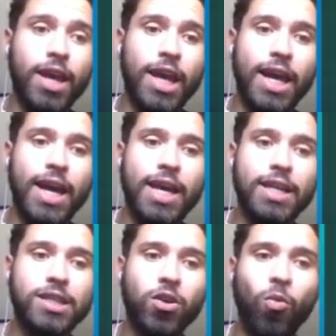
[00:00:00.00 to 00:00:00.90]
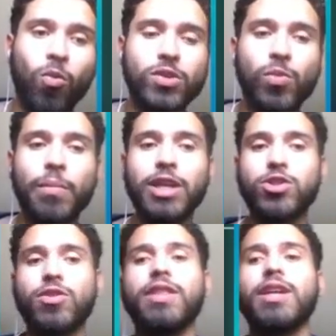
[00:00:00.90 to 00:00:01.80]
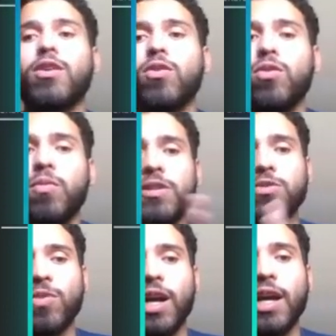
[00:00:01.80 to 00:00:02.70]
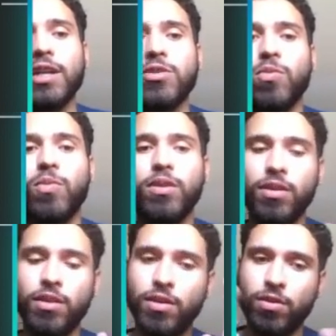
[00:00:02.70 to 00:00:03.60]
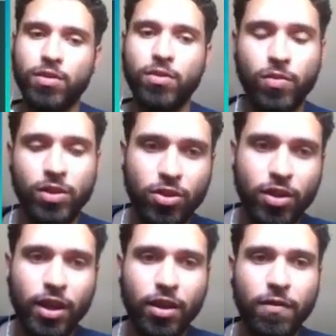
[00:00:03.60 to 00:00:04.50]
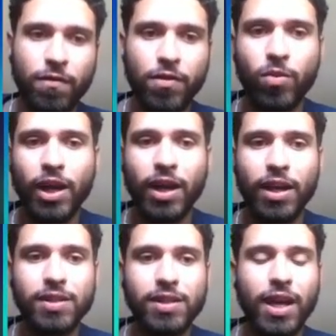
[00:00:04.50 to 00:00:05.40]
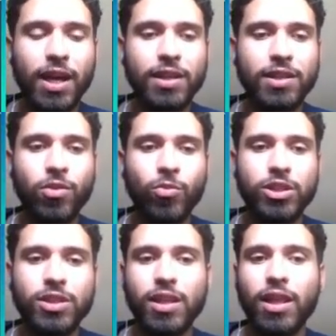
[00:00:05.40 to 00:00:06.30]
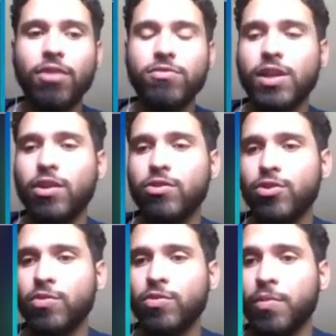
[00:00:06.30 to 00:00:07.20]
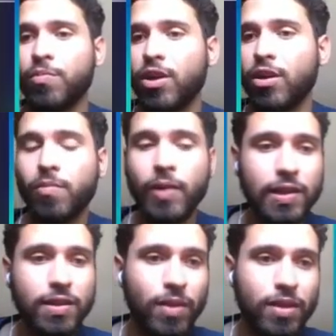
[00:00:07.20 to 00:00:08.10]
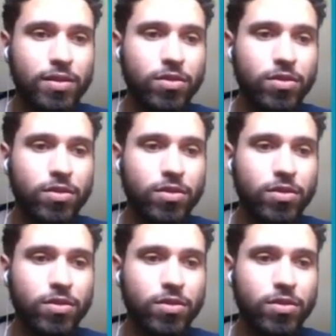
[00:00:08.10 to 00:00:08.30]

And once we make sure that our loop is right, we took care of the right hand side, which is the left side shoot with product placement.